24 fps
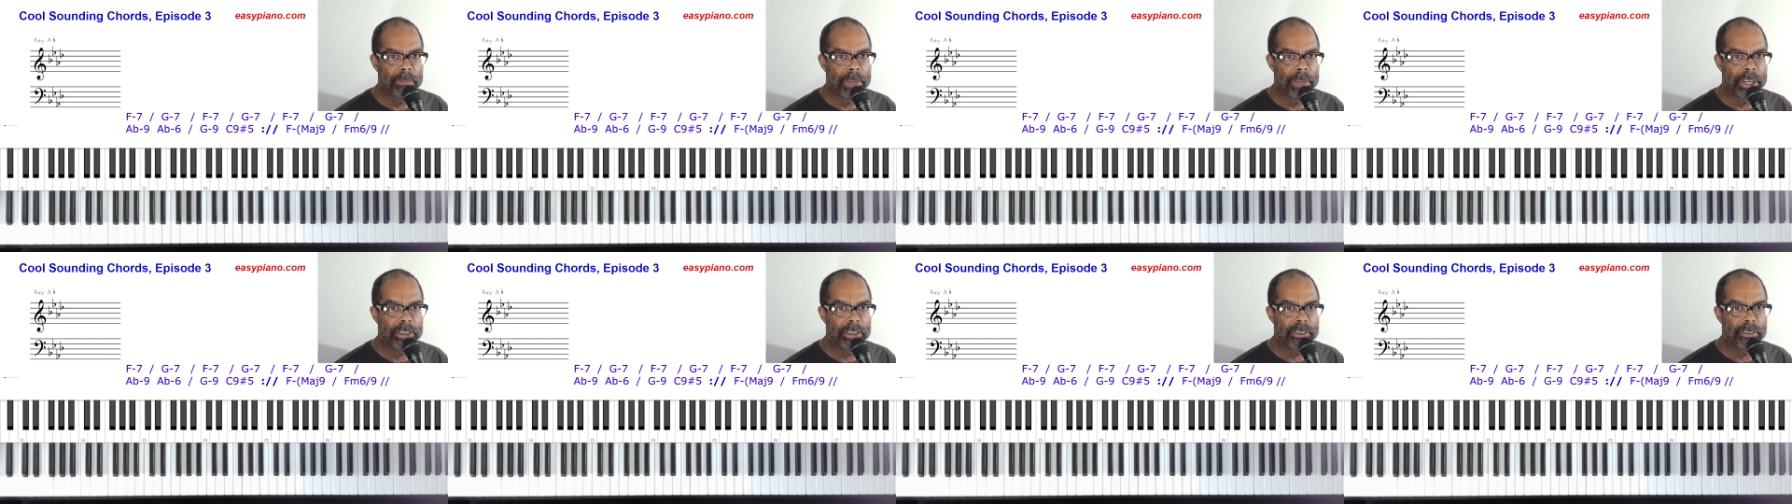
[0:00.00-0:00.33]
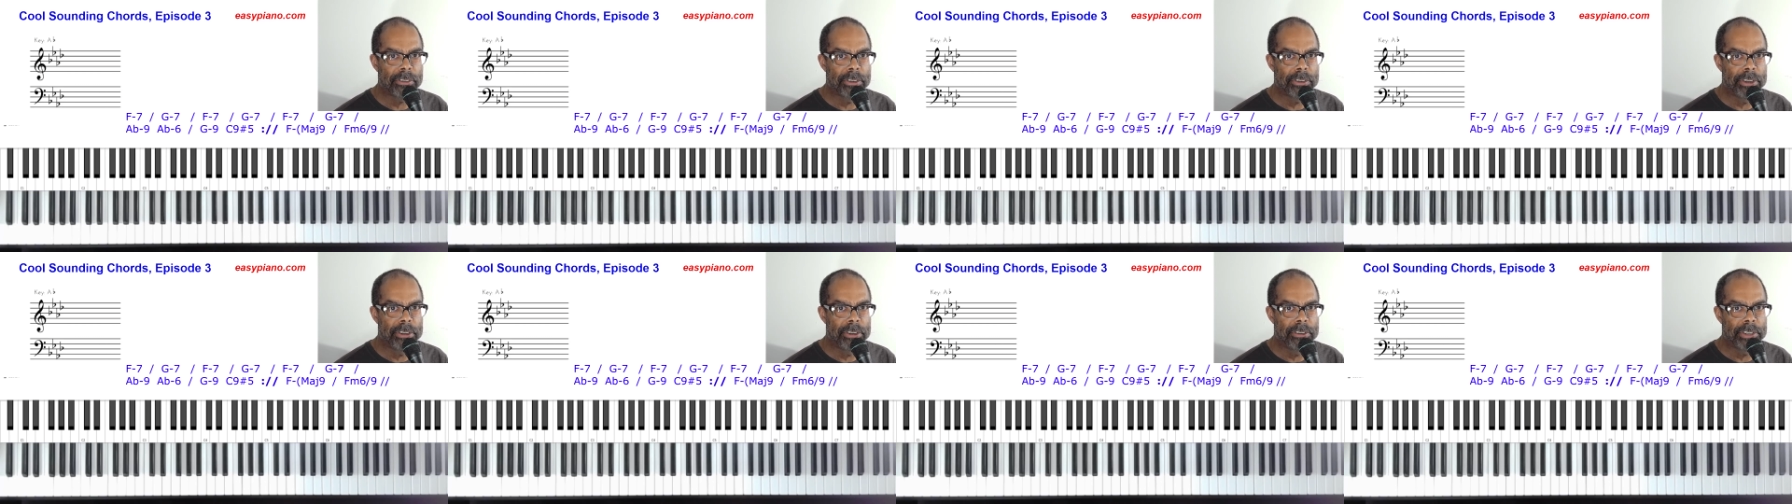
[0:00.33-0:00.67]
make
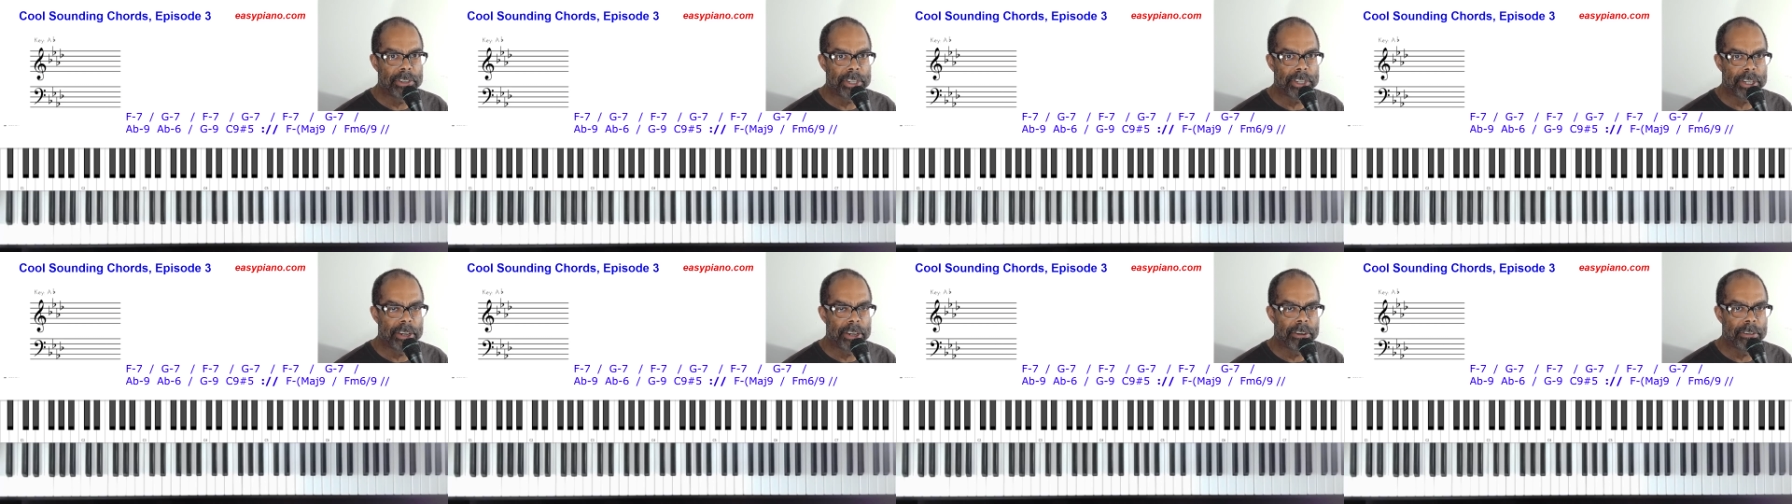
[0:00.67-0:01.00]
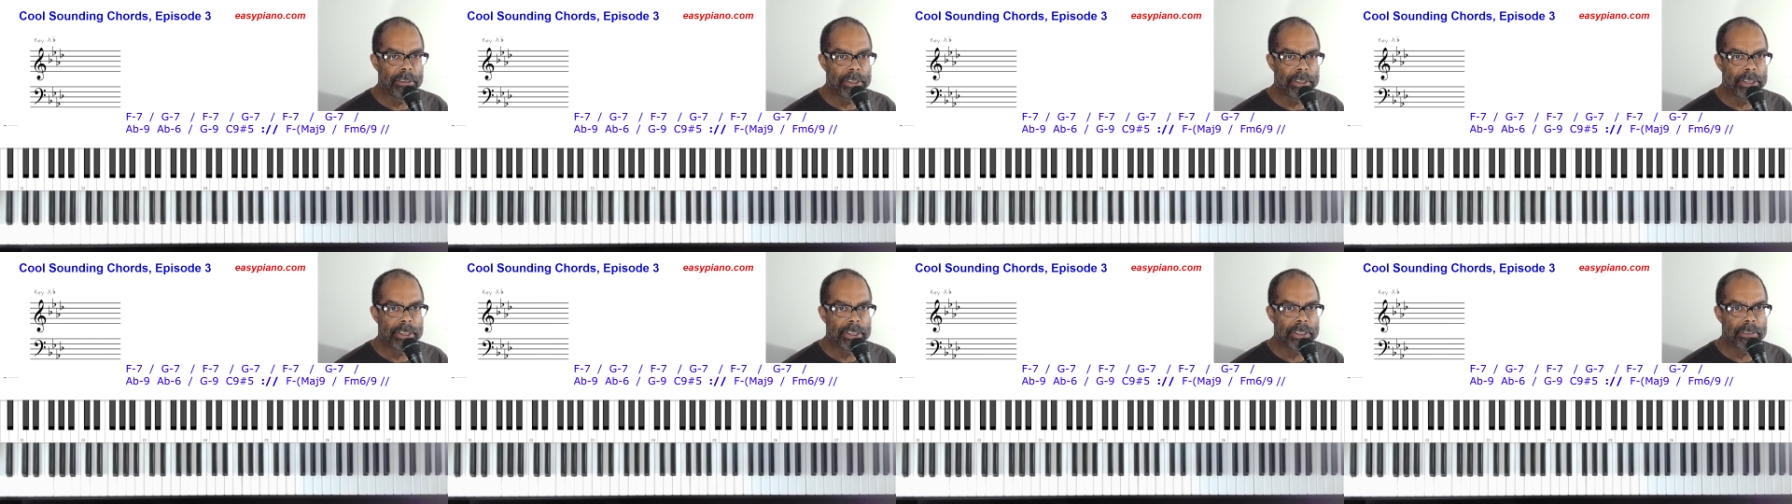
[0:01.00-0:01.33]
sure you share
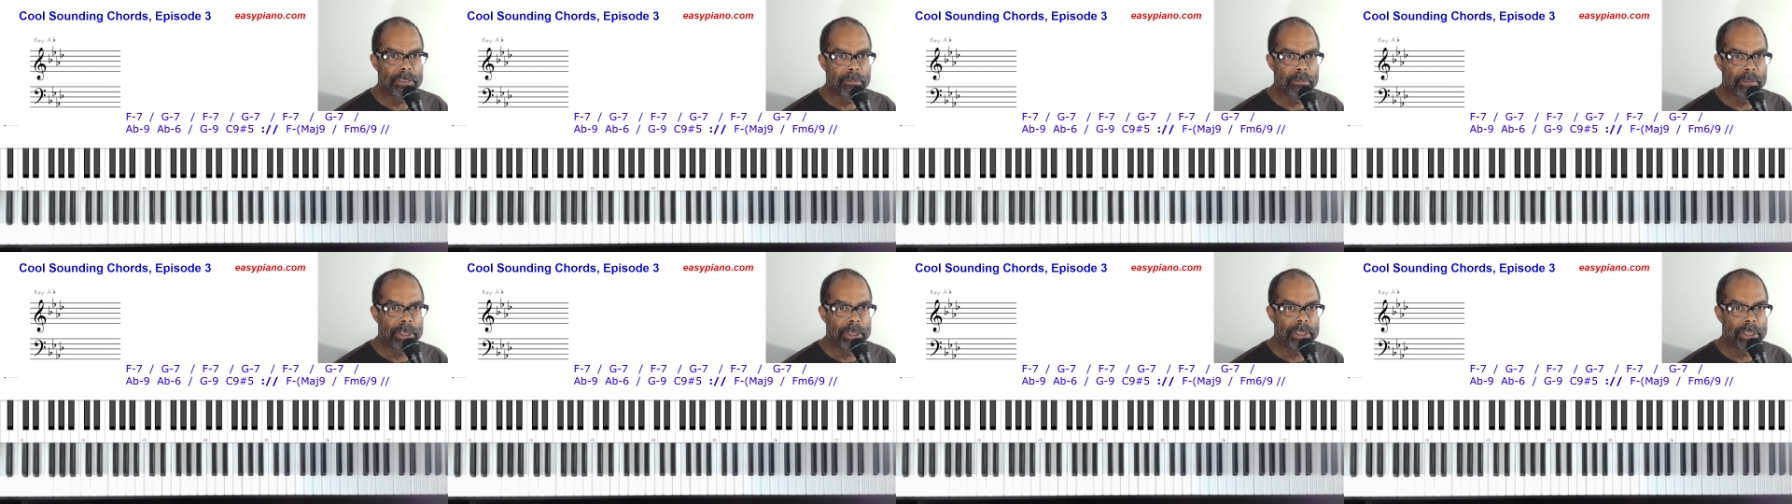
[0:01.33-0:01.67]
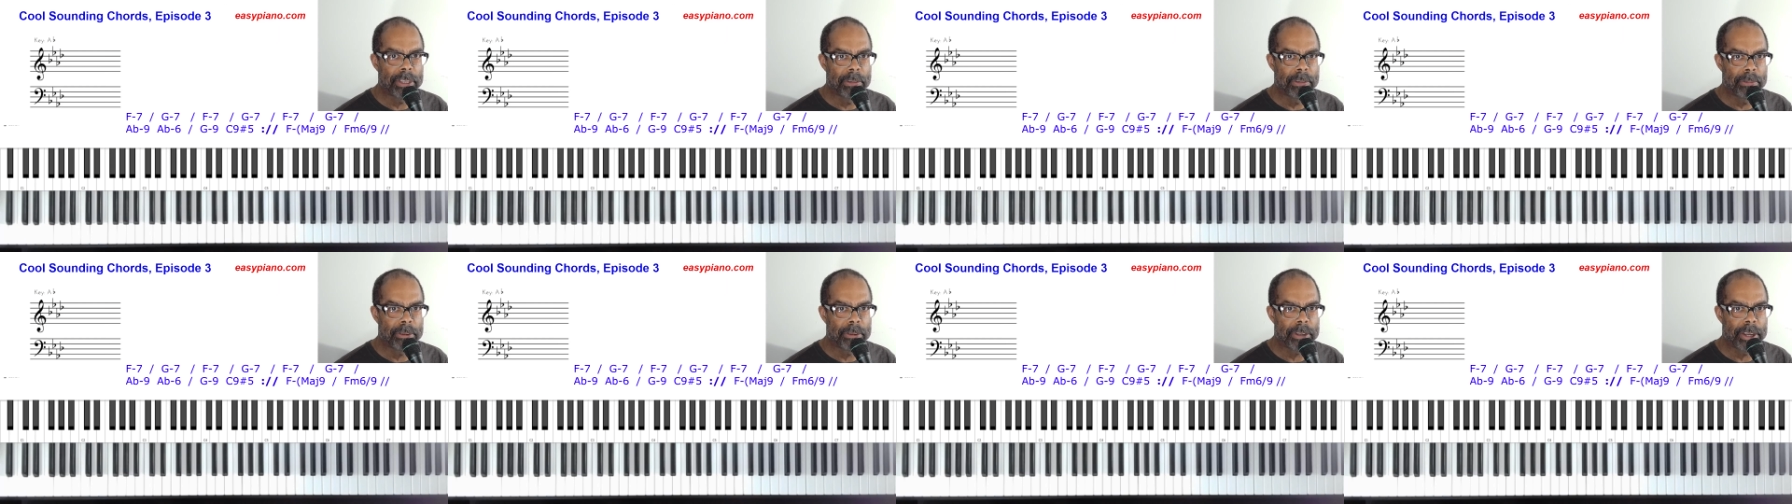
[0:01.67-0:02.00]
this with
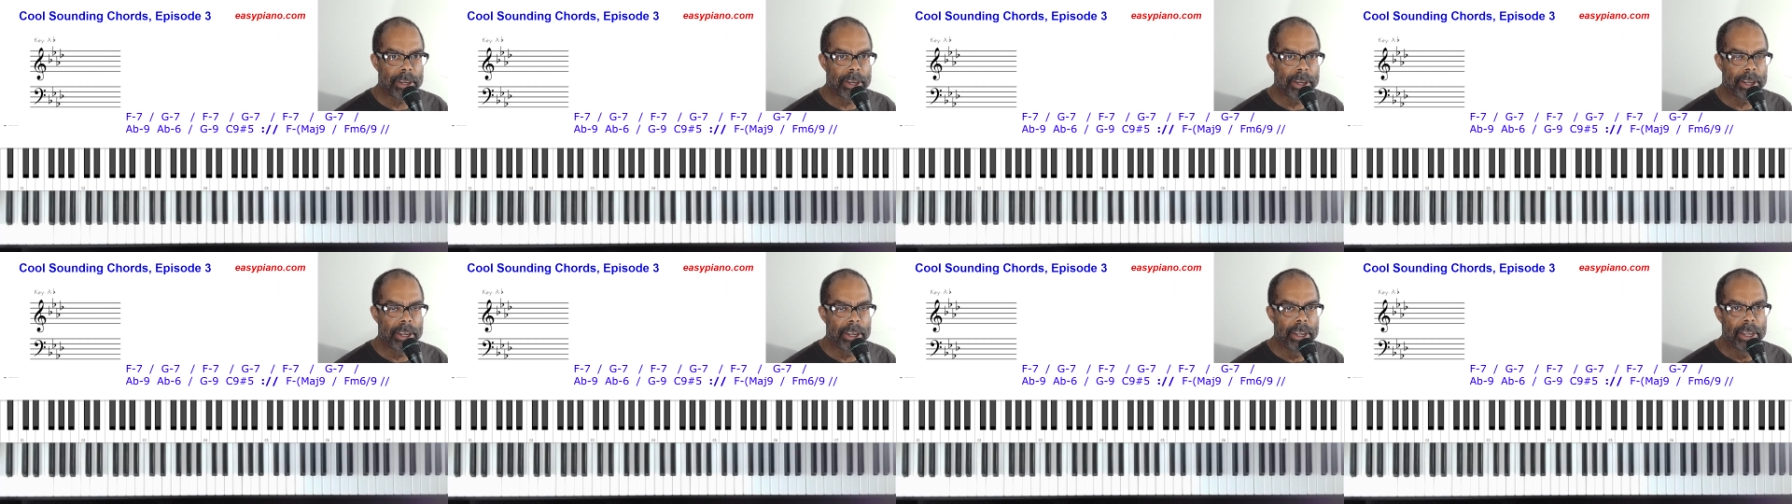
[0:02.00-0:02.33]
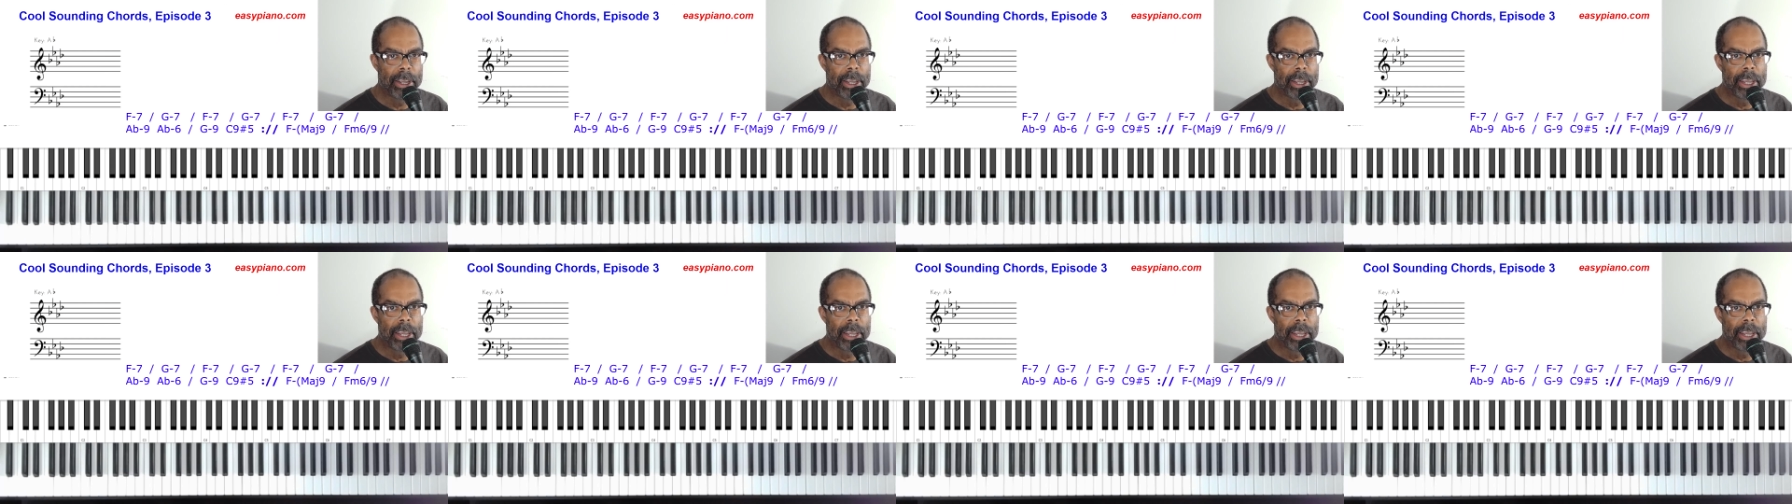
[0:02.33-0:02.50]
them, okay?